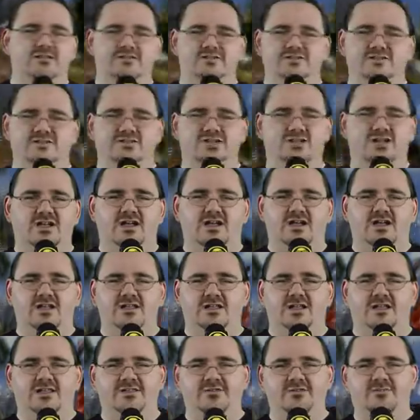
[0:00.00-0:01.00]
just
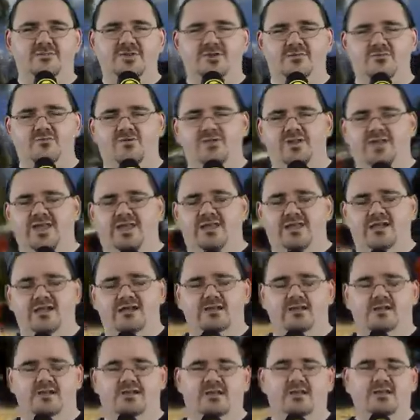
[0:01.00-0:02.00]
a little bit more like
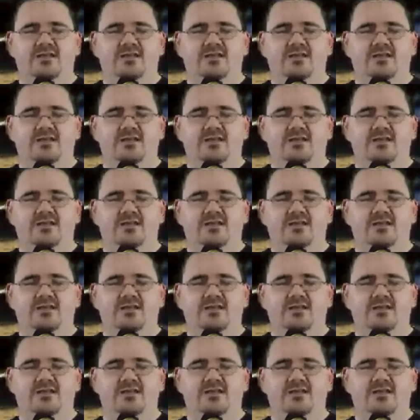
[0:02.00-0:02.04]
a